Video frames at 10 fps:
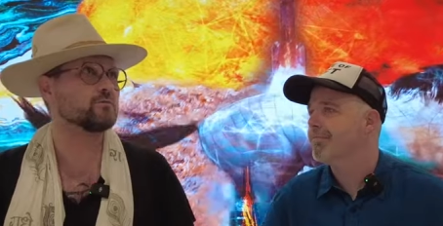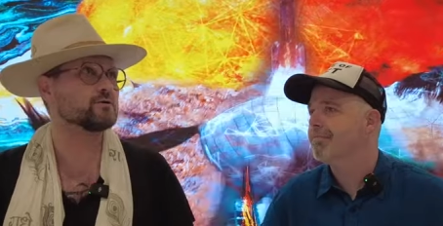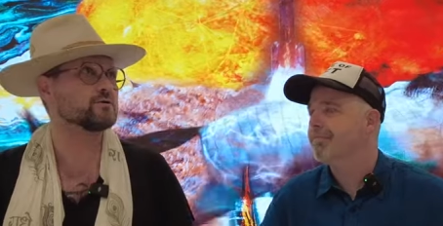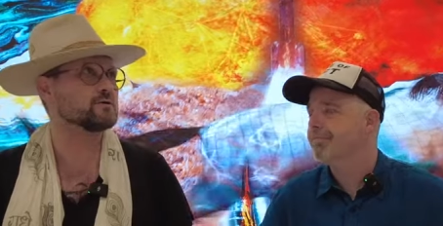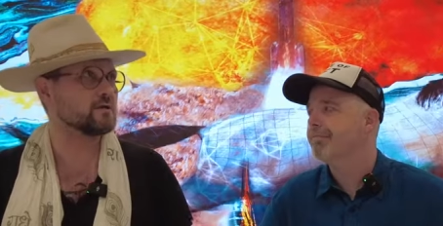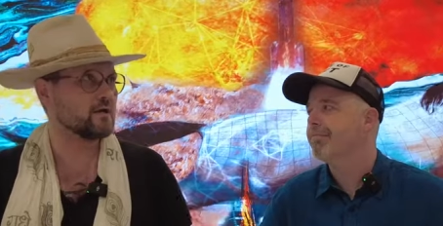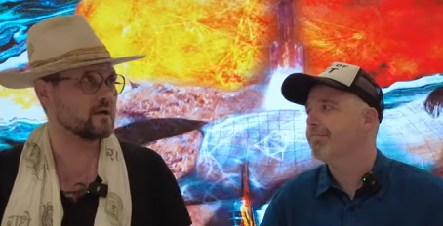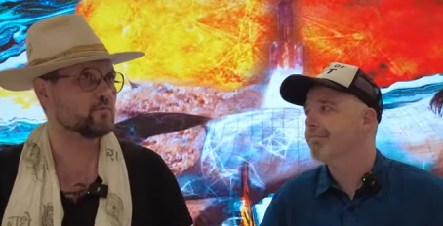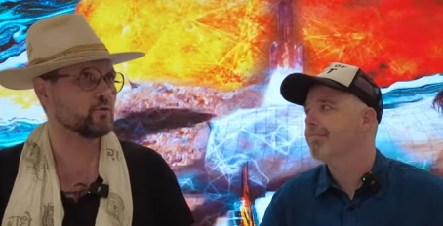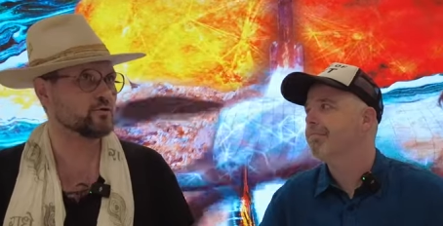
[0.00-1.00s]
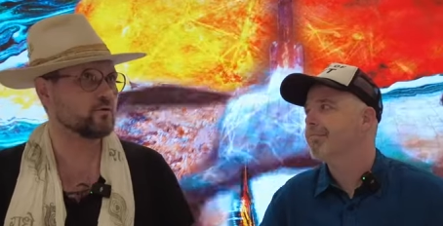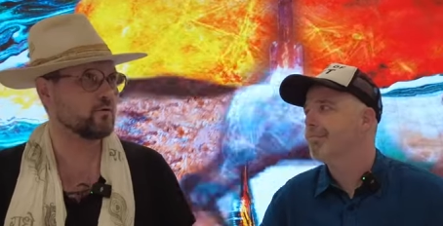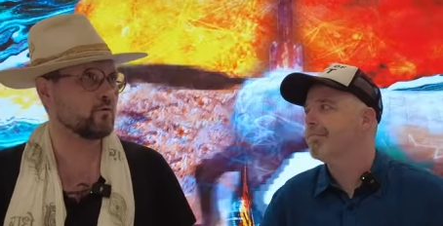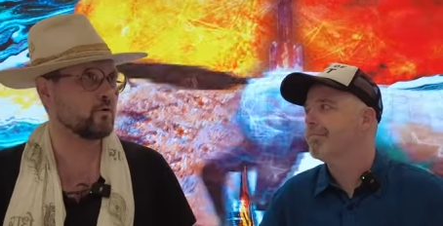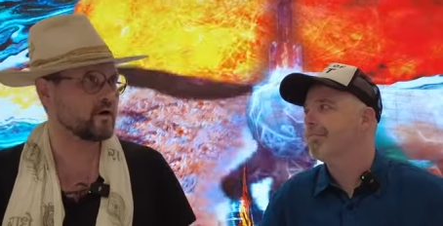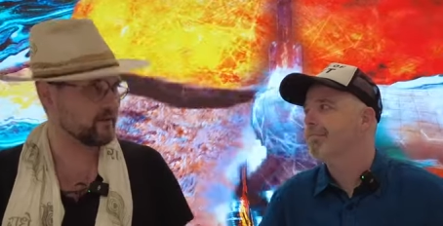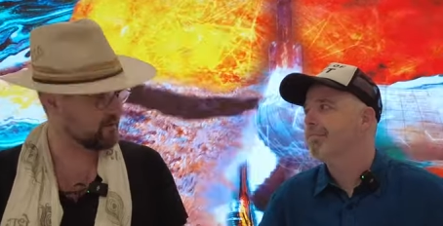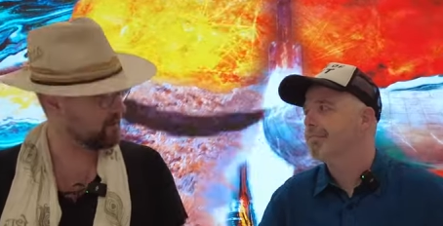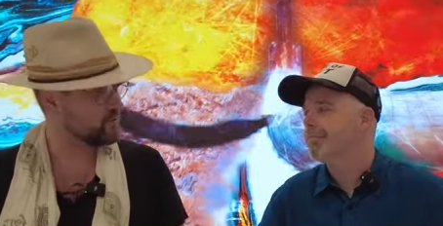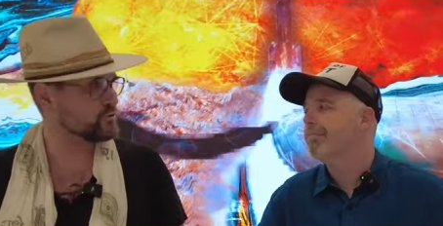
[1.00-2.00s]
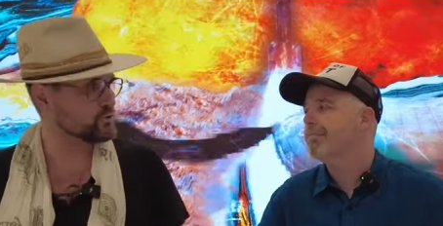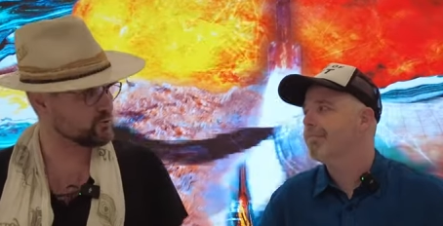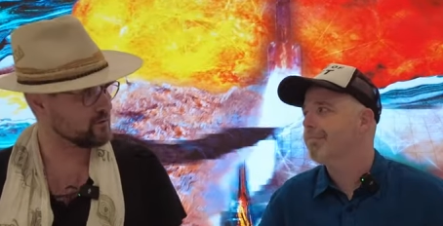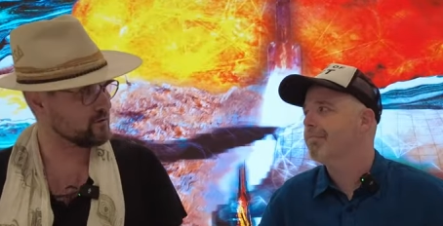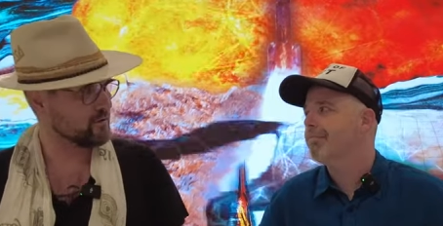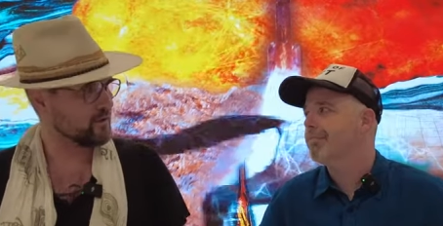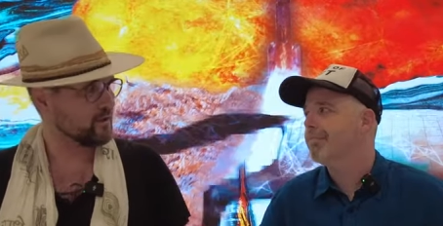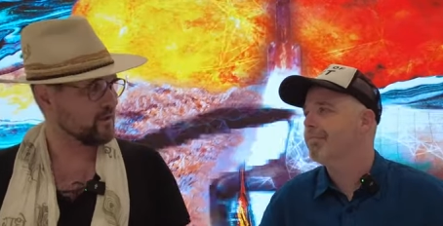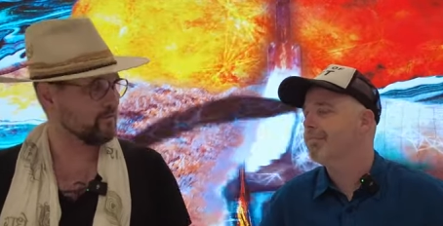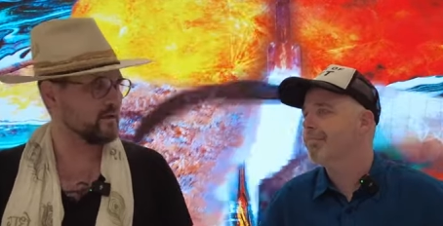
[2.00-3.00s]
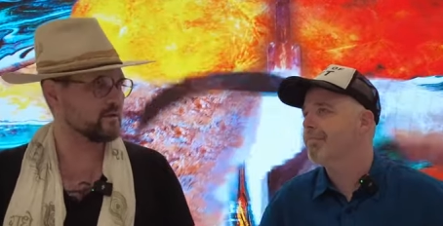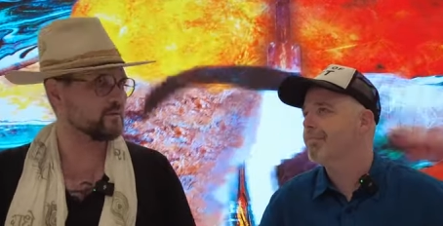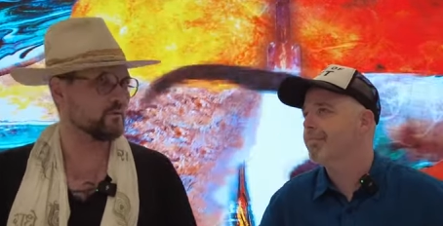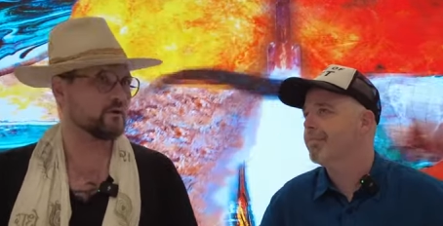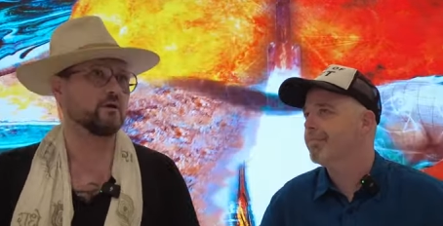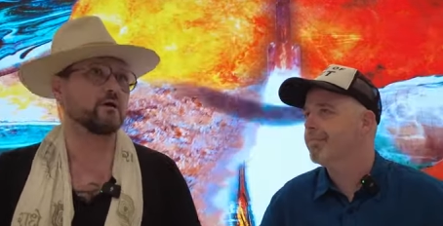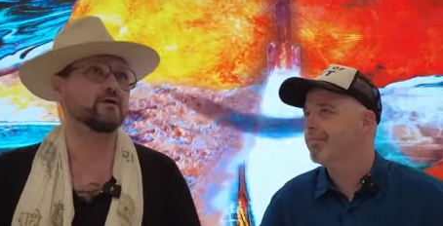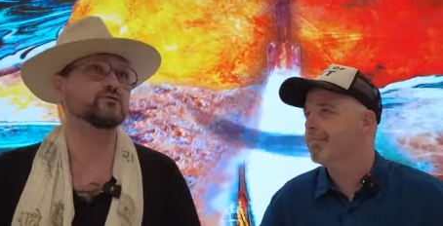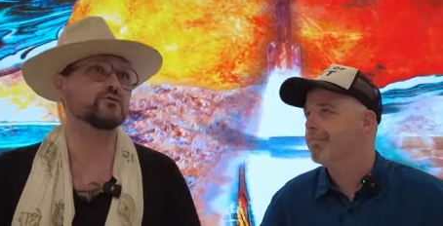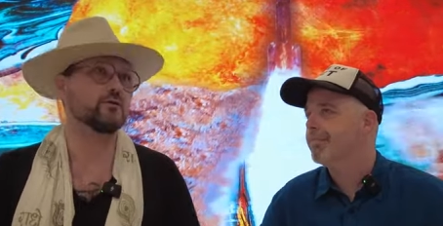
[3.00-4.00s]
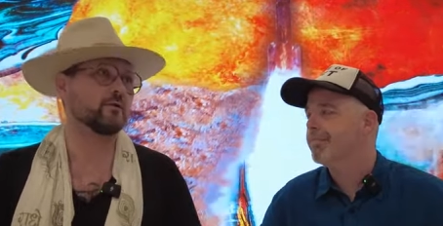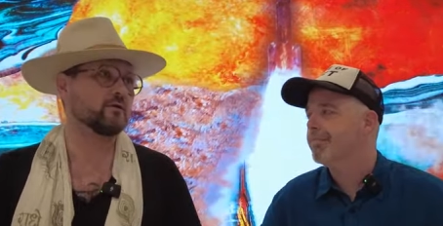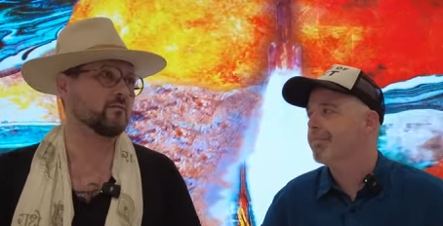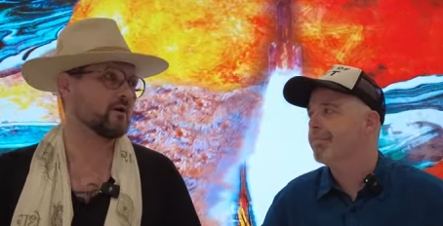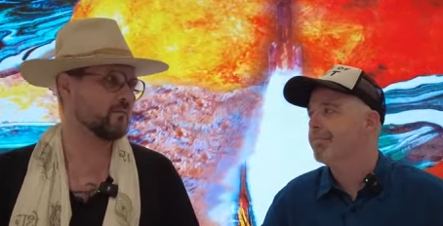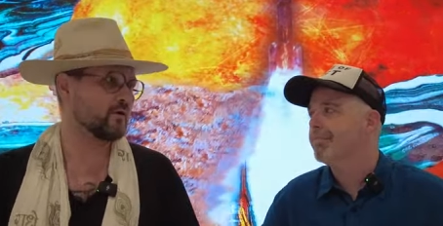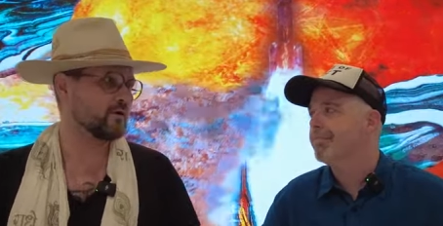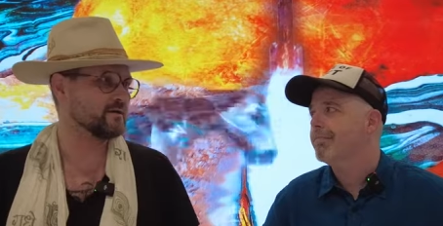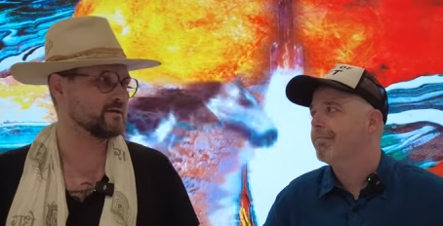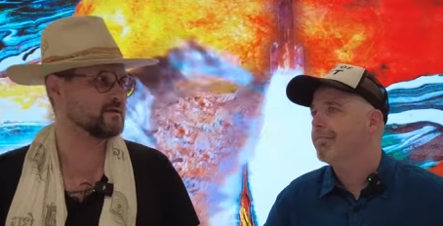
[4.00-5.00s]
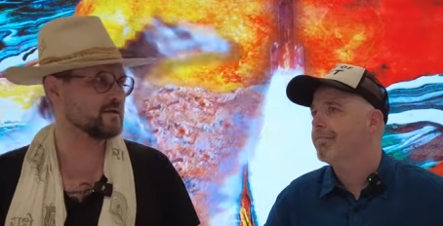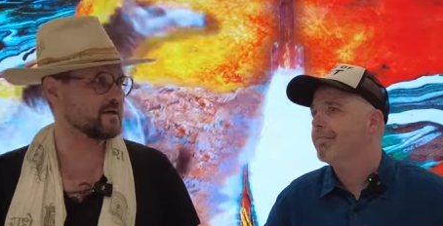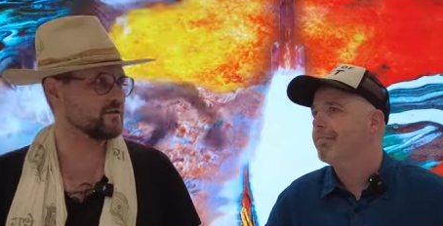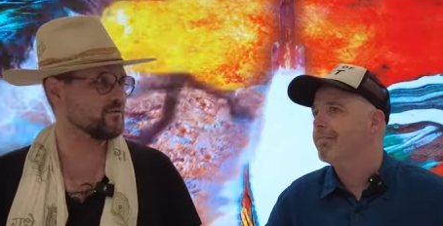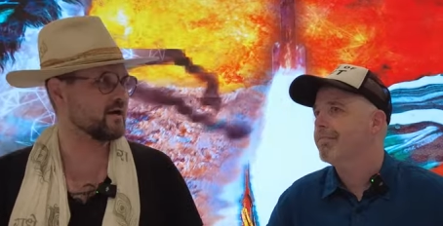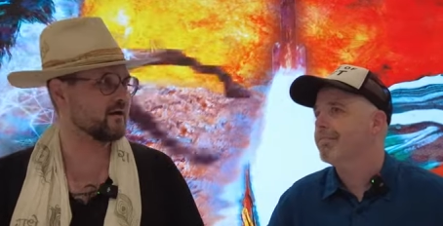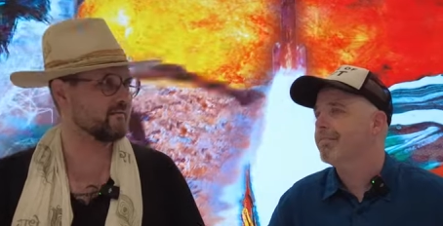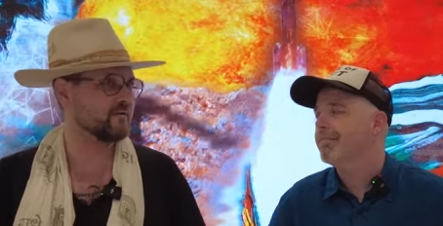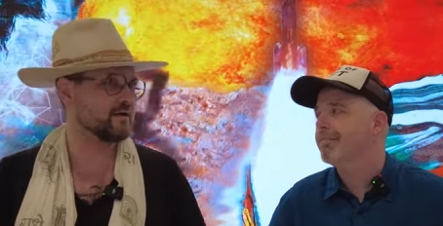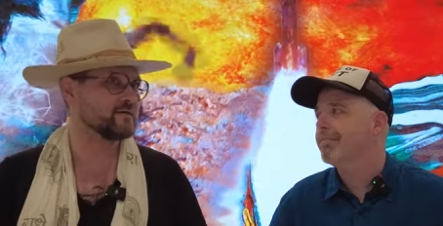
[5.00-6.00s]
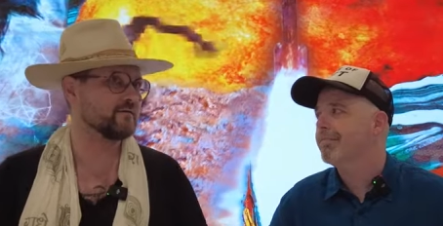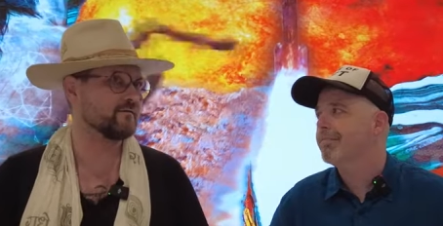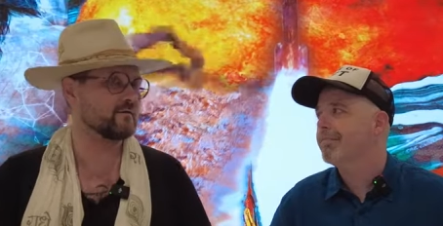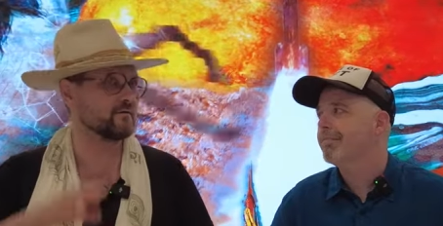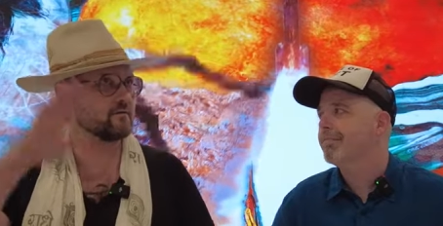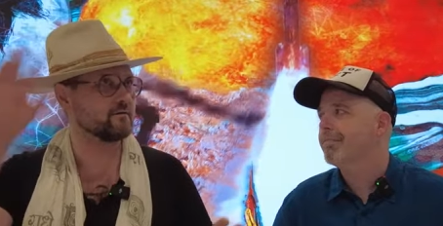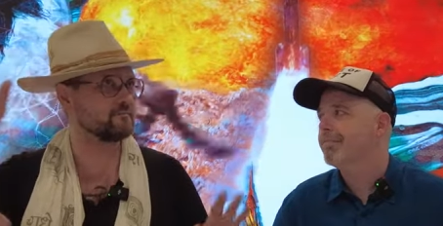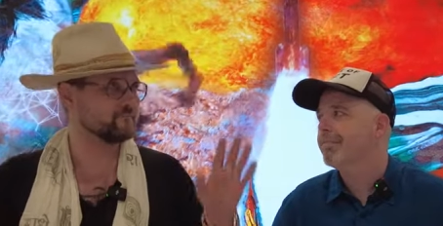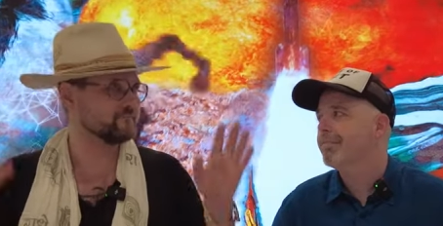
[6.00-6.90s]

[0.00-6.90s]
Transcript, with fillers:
Speaker 1: It was slightly more quiet than usual, but what I enjoy about the bear markets is that you have less of the